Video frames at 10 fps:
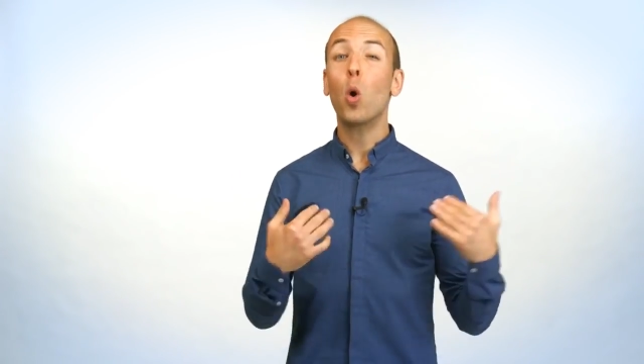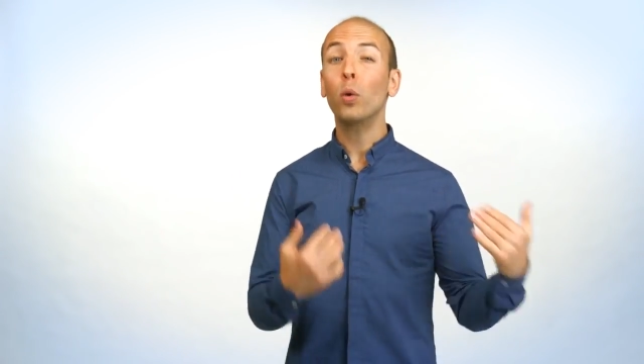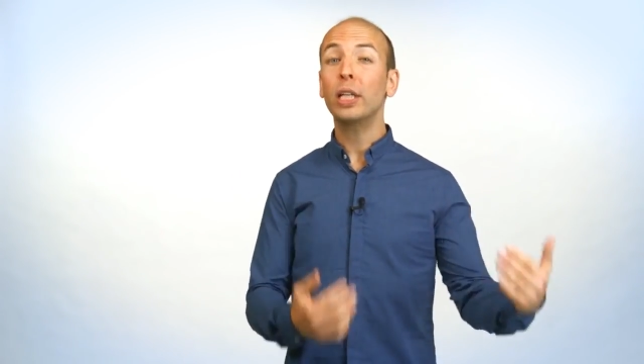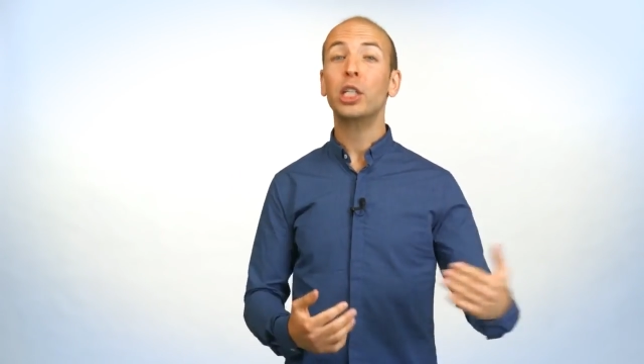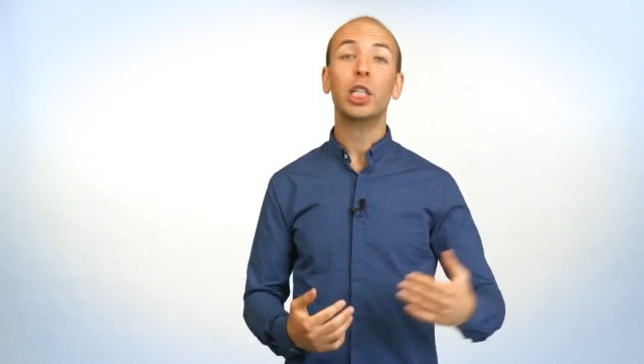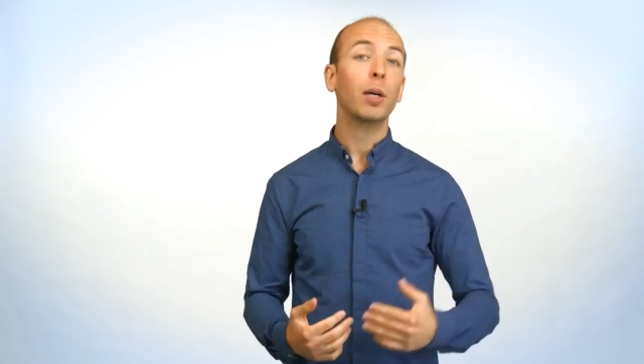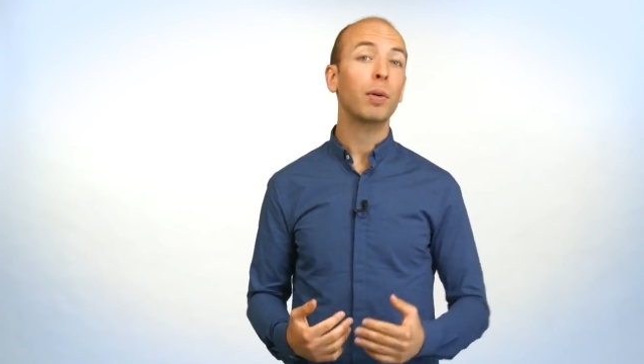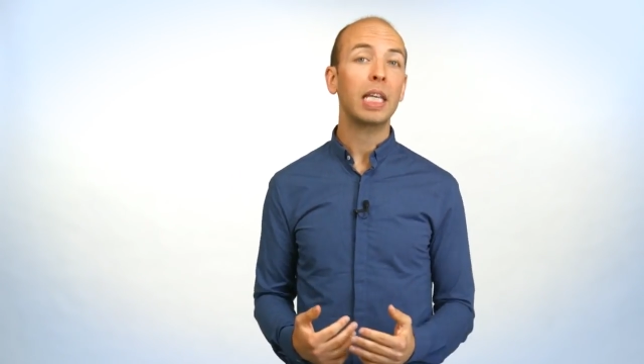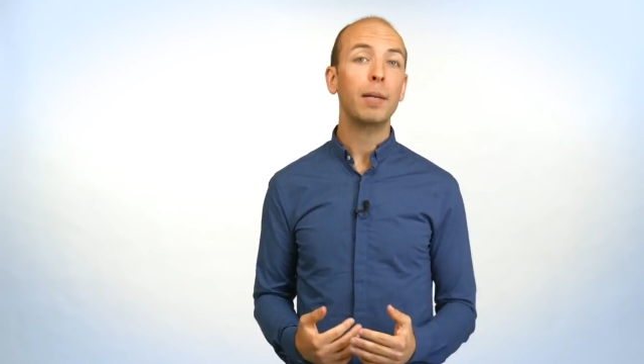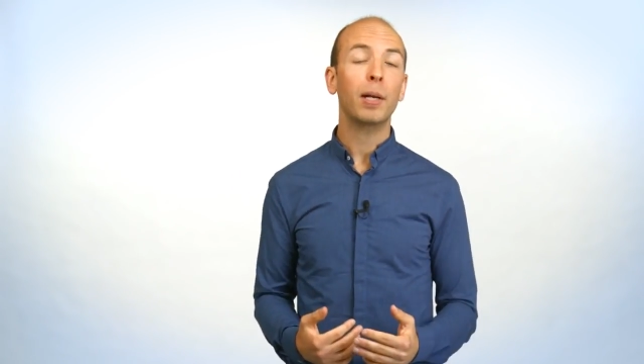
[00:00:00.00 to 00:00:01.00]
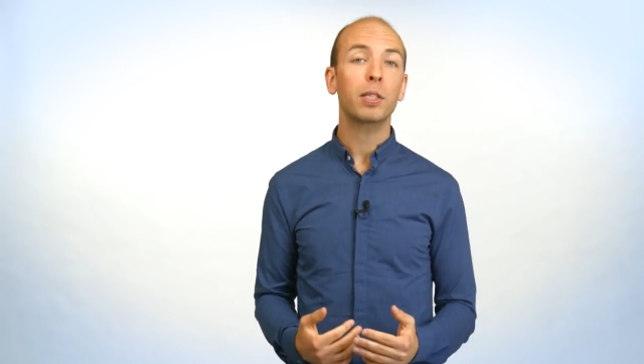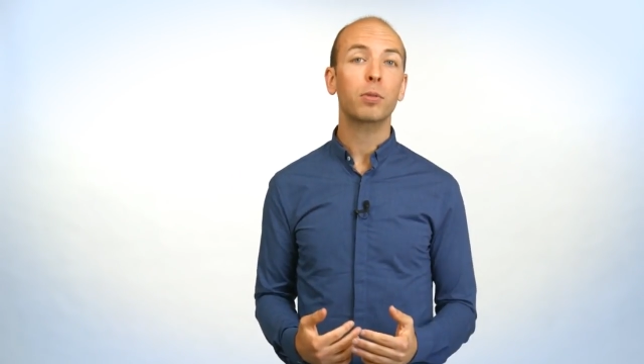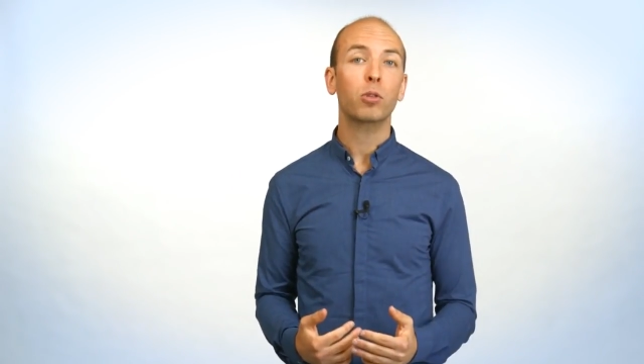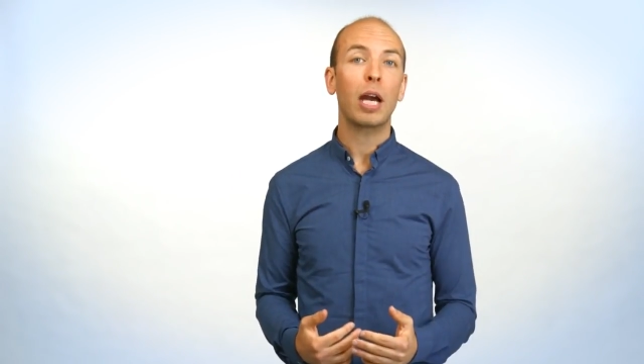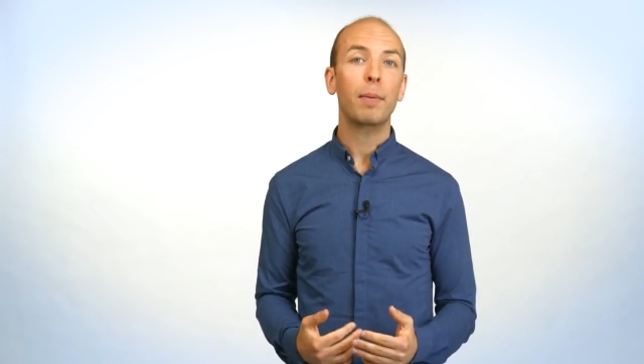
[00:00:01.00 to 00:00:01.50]
only share with email
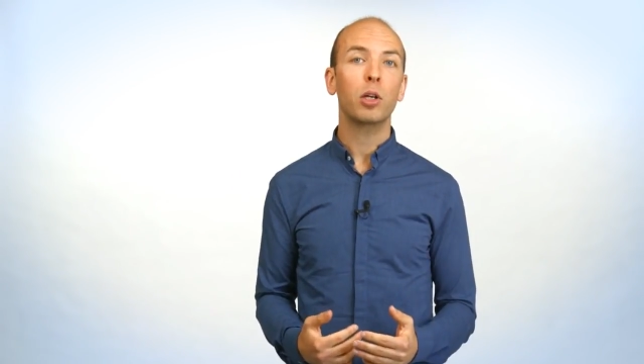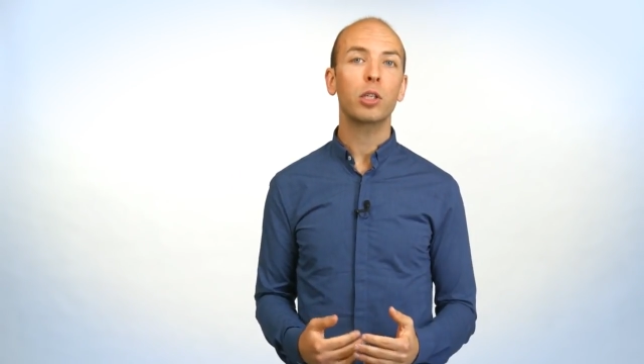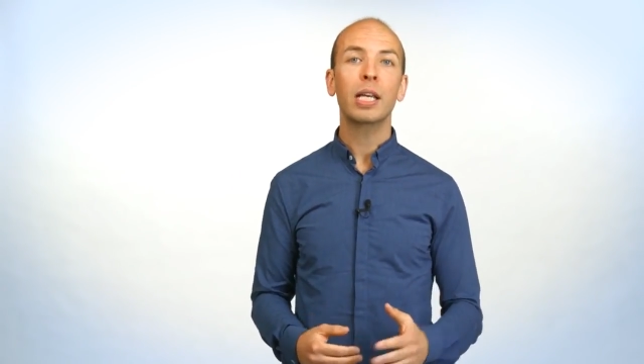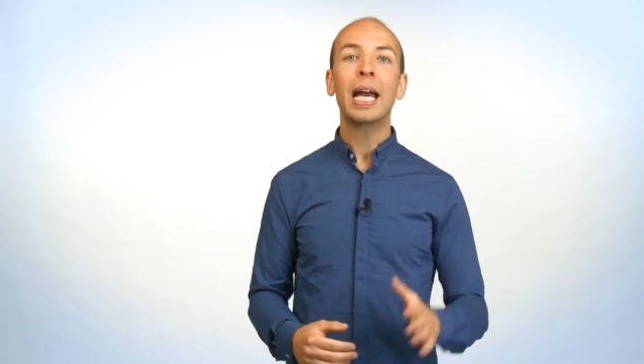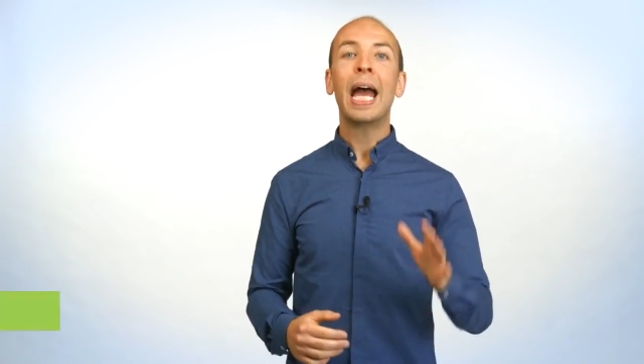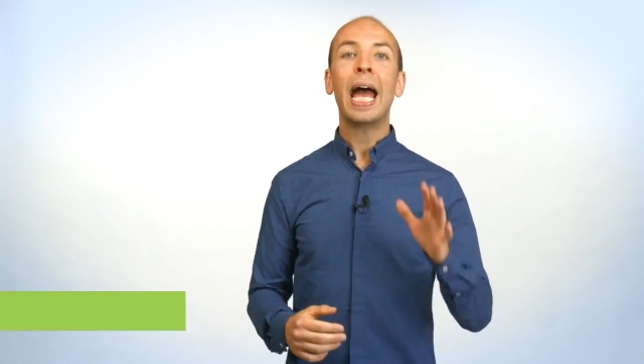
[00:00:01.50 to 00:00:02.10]
subscribers,